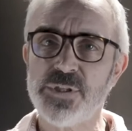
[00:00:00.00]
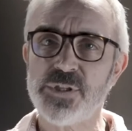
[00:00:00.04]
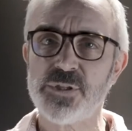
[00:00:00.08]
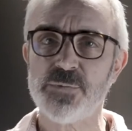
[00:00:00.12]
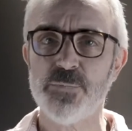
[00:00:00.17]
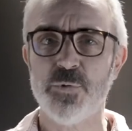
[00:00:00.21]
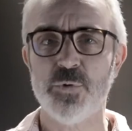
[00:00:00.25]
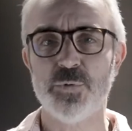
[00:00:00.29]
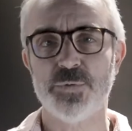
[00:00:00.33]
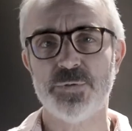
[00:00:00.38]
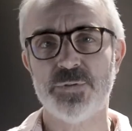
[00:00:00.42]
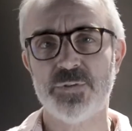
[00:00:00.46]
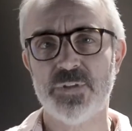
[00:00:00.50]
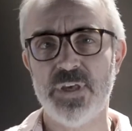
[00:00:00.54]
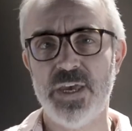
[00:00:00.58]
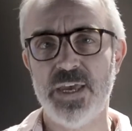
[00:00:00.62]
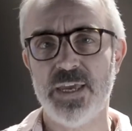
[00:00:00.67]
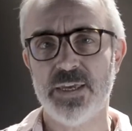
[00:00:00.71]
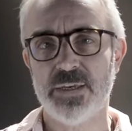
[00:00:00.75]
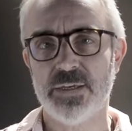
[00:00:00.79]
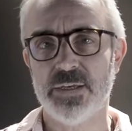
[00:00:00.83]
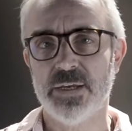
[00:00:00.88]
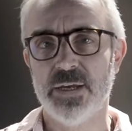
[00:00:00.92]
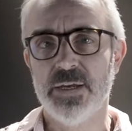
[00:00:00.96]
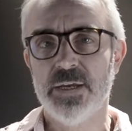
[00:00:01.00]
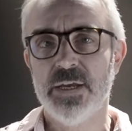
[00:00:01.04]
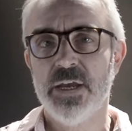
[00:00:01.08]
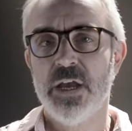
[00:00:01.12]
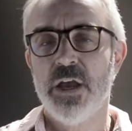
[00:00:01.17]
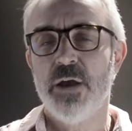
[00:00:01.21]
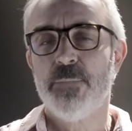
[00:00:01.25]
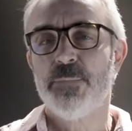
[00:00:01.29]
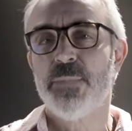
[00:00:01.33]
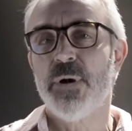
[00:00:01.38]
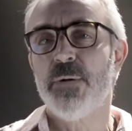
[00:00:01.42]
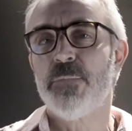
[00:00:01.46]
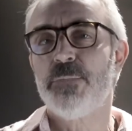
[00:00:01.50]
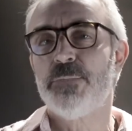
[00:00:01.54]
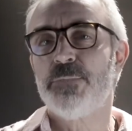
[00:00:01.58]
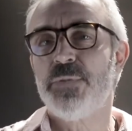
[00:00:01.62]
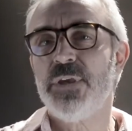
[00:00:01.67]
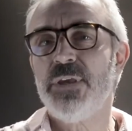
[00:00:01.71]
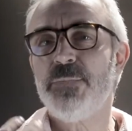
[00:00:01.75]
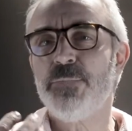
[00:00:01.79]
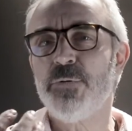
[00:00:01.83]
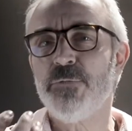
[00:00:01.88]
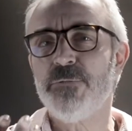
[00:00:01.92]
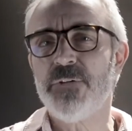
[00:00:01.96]
small thing, But
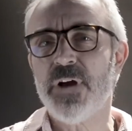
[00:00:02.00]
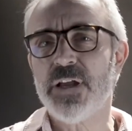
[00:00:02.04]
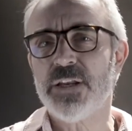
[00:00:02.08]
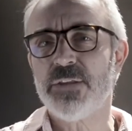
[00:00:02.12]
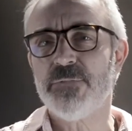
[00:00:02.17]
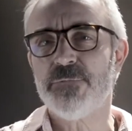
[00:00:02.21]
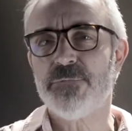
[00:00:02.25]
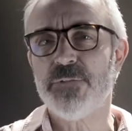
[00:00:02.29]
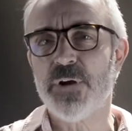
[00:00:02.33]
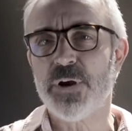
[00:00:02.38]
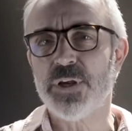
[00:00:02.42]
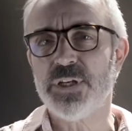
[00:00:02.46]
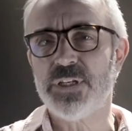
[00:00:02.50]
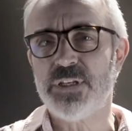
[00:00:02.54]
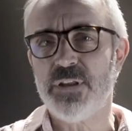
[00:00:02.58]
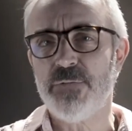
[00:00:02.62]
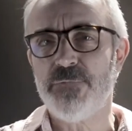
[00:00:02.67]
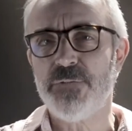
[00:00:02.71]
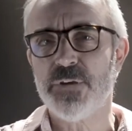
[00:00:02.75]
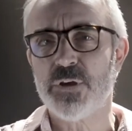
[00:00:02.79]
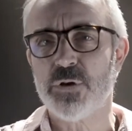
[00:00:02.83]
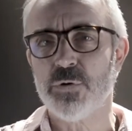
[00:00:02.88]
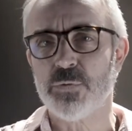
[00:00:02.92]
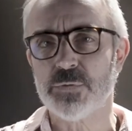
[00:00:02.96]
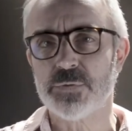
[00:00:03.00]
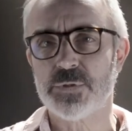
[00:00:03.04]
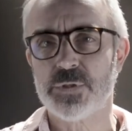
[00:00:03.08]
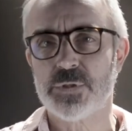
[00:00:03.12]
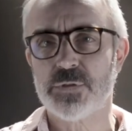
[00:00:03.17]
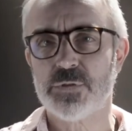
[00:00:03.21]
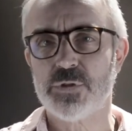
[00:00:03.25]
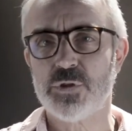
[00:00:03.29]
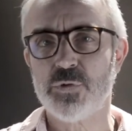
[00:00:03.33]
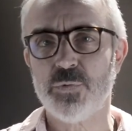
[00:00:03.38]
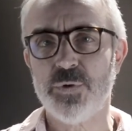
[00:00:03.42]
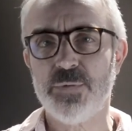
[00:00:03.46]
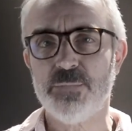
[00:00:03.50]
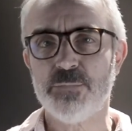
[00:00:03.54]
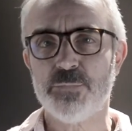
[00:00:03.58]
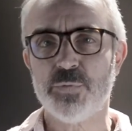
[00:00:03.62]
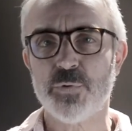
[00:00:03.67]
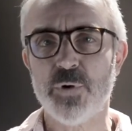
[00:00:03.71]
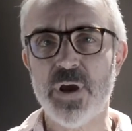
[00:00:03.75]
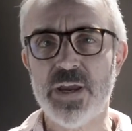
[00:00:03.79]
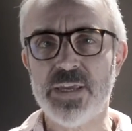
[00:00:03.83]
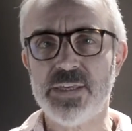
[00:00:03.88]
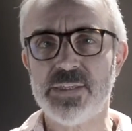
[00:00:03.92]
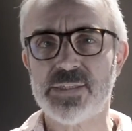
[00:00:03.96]
people find it very difficult to
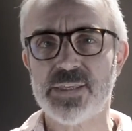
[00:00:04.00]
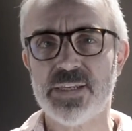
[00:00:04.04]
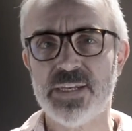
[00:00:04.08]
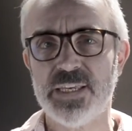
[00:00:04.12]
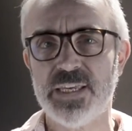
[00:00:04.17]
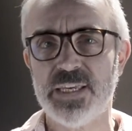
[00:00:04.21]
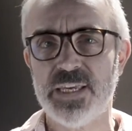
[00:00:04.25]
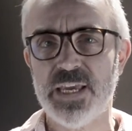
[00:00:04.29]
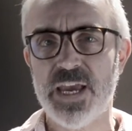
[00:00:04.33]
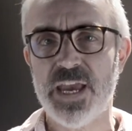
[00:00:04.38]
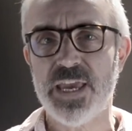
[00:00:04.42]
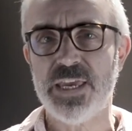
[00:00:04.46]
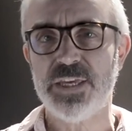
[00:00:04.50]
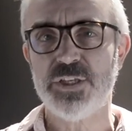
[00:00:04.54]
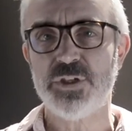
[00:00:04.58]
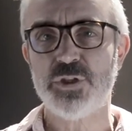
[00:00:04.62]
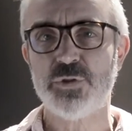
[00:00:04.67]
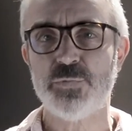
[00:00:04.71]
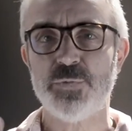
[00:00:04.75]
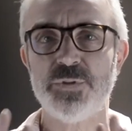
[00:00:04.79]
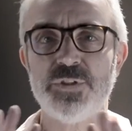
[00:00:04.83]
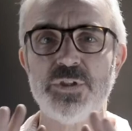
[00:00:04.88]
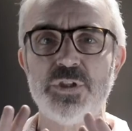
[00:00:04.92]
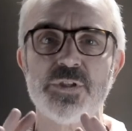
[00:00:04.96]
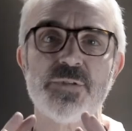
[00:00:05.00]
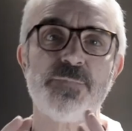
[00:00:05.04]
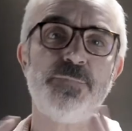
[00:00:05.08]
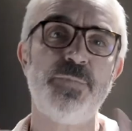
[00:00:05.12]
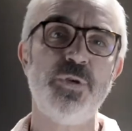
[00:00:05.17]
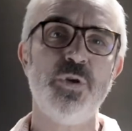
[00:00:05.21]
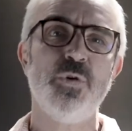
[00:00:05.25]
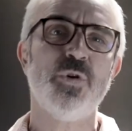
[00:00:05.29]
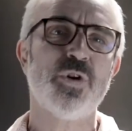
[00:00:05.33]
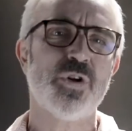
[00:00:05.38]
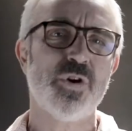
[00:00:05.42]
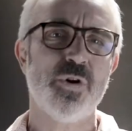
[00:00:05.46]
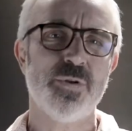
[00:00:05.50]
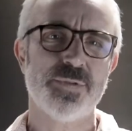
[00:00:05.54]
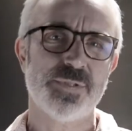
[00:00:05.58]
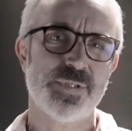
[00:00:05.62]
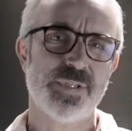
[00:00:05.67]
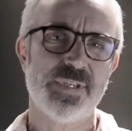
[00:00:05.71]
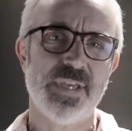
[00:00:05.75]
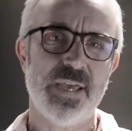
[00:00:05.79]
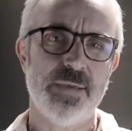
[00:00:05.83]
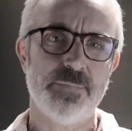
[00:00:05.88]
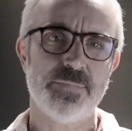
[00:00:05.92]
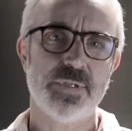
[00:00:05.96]
embrace and engage with just pure
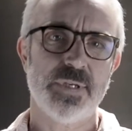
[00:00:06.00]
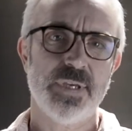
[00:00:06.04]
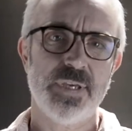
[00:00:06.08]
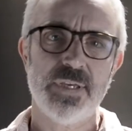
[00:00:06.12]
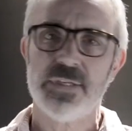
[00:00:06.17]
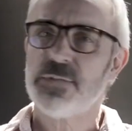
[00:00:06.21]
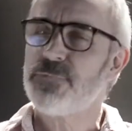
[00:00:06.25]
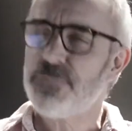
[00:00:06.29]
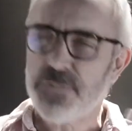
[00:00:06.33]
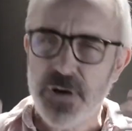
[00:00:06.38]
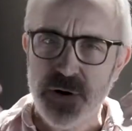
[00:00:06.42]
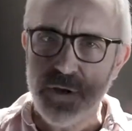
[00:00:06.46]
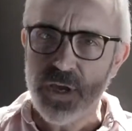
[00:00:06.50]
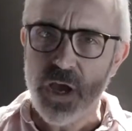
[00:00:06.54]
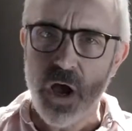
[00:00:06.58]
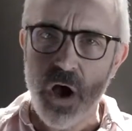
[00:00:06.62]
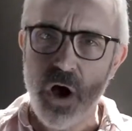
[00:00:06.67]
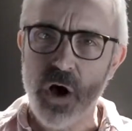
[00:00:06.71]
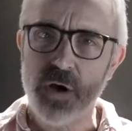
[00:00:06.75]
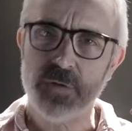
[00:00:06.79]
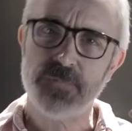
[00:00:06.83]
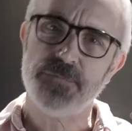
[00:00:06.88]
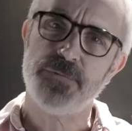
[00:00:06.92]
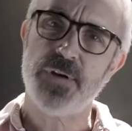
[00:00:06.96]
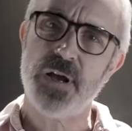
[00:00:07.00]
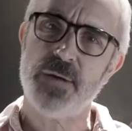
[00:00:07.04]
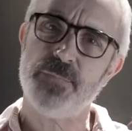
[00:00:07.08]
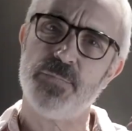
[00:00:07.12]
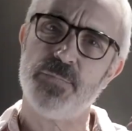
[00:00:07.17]
concept. It's very hard for our